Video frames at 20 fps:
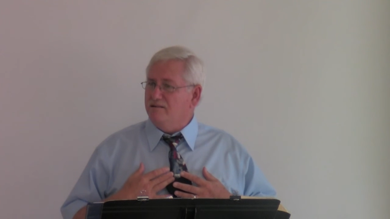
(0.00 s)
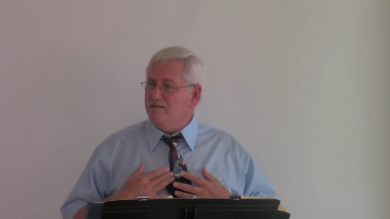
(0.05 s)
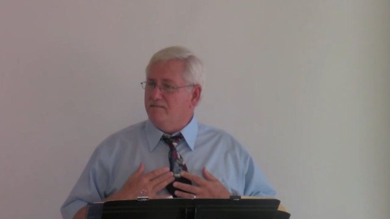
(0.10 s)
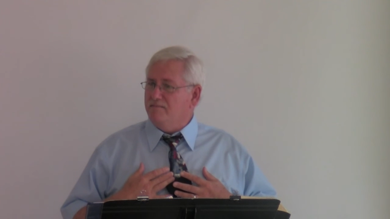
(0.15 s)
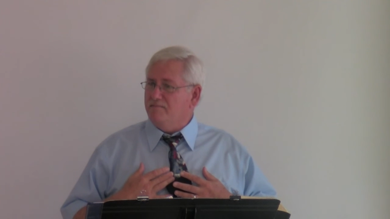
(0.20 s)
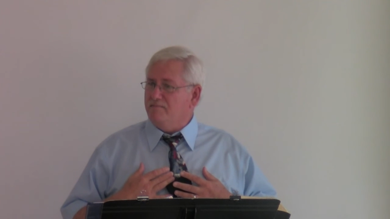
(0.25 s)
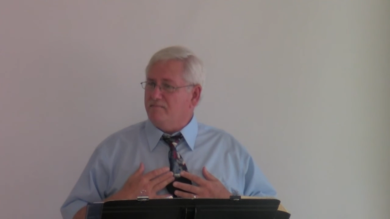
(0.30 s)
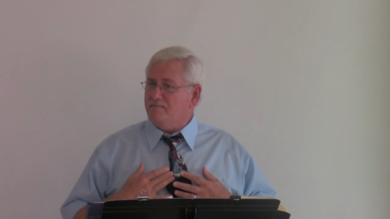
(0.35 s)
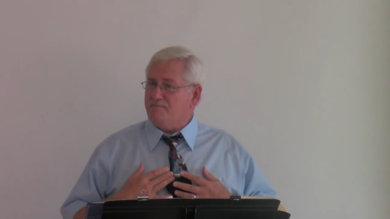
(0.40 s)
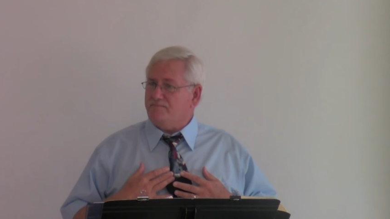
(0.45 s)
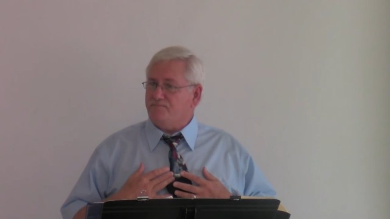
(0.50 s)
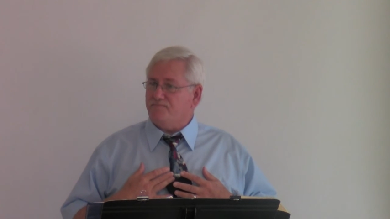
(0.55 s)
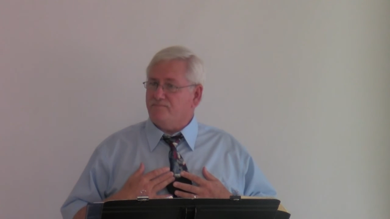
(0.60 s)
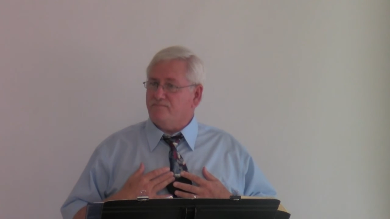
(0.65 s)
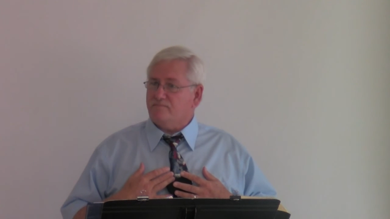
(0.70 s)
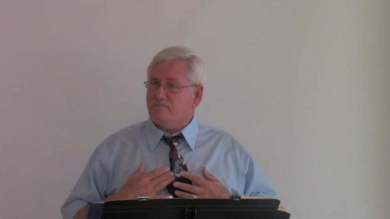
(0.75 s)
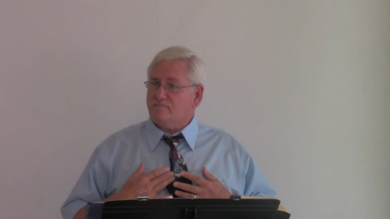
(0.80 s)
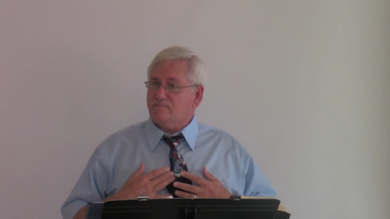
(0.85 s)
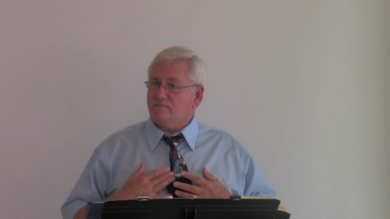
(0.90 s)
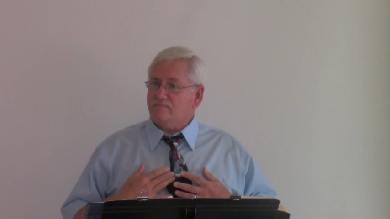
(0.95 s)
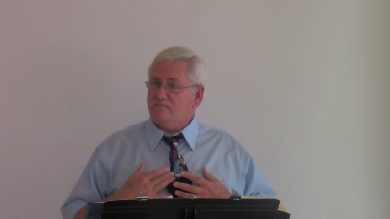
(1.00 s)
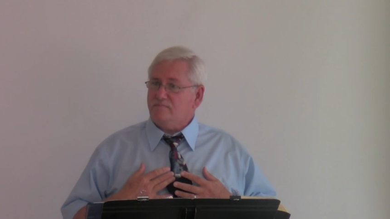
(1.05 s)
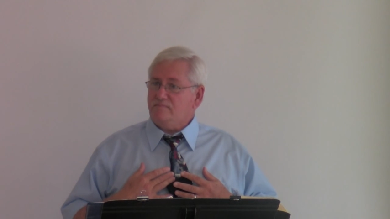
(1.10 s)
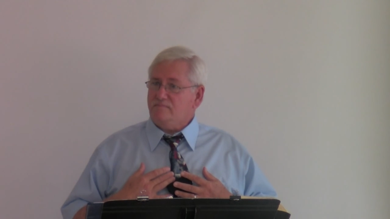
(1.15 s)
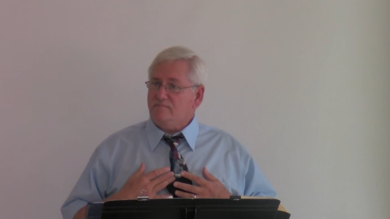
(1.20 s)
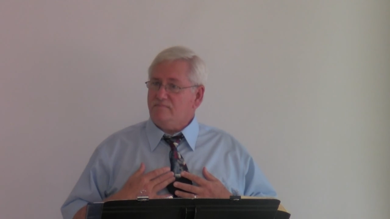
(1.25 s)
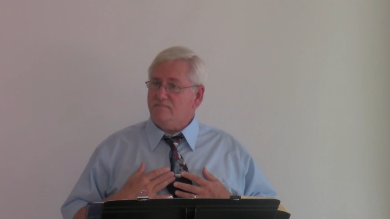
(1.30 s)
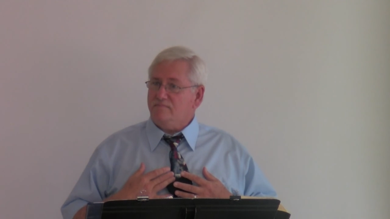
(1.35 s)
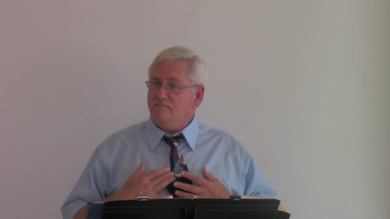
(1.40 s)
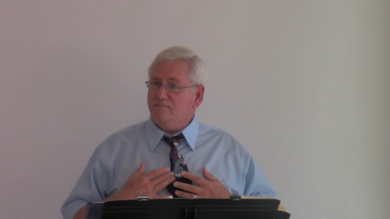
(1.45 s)

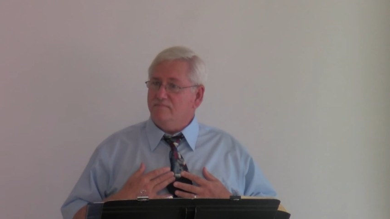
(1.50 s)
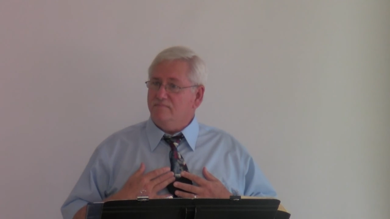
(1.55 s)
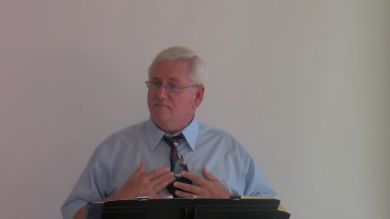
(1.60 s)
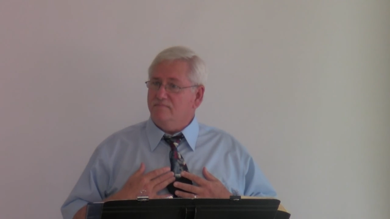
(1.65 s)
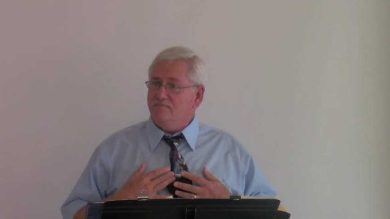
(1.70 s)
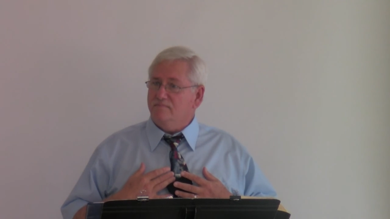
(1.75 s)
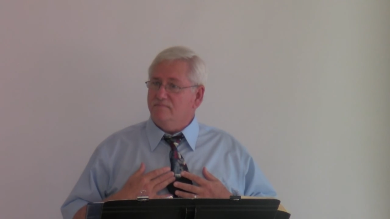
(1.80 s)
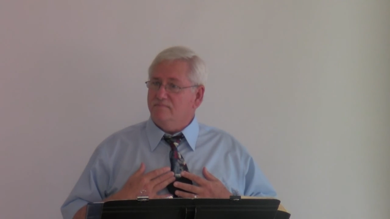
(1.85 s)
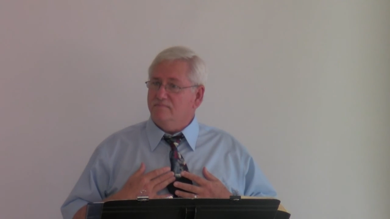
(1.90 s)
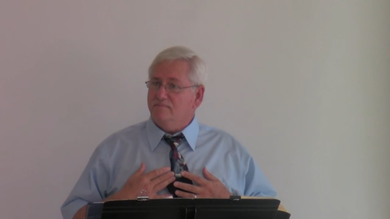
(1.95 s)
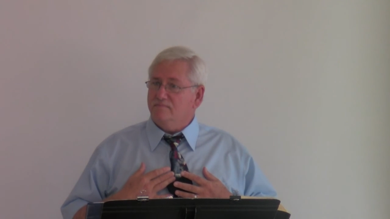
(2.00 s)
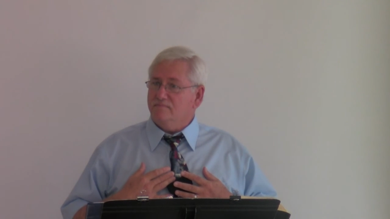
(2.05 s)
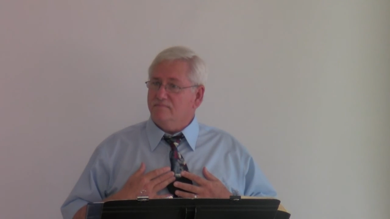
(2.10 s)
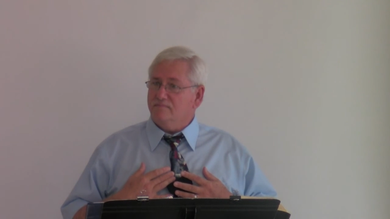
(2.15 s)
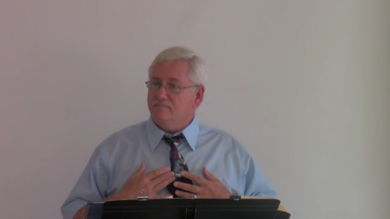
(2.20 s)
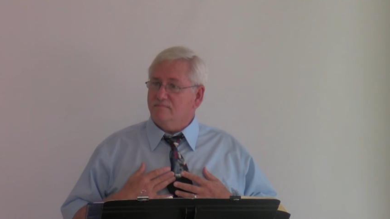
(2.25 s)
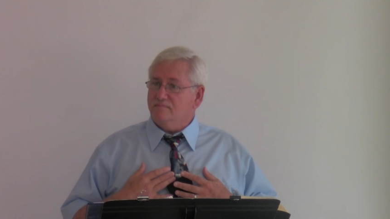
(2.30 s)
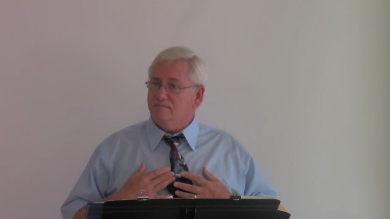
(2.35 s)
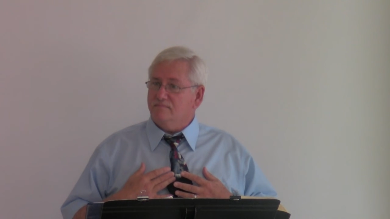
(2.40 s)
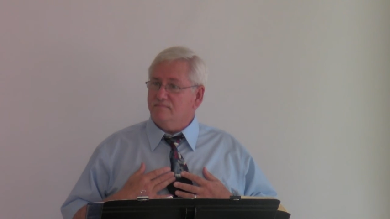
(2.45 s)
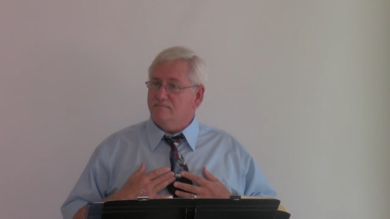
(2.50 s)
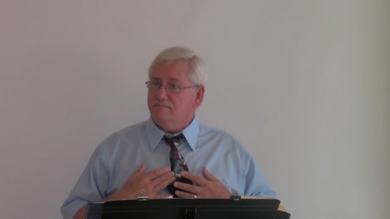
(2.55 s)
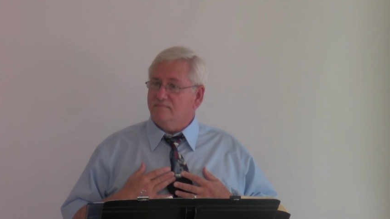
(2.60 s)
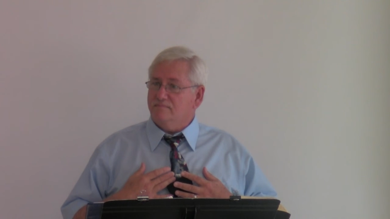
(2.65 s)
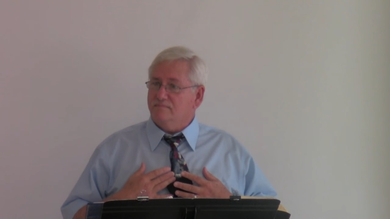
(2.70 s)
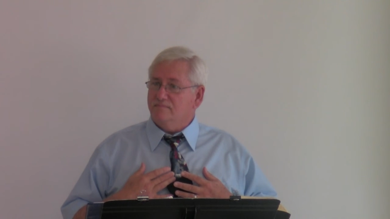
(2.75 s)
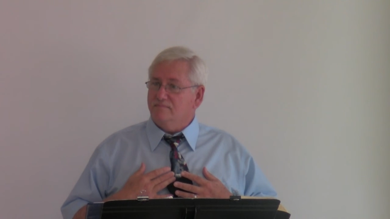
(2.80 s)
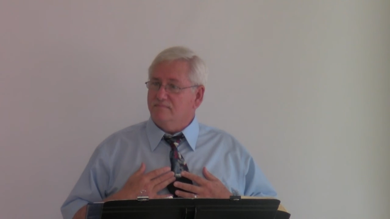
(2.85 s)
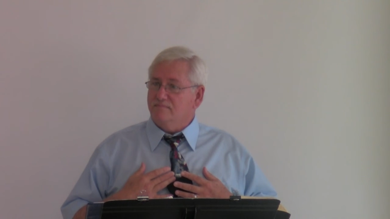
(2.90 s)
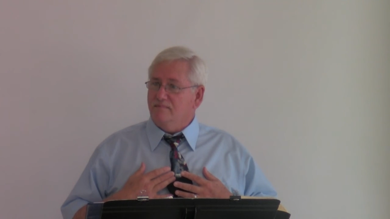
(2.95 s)

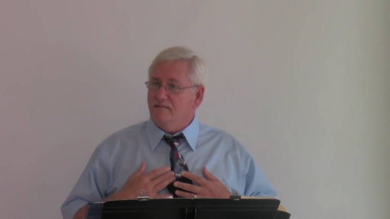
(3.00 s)
(no one is talking)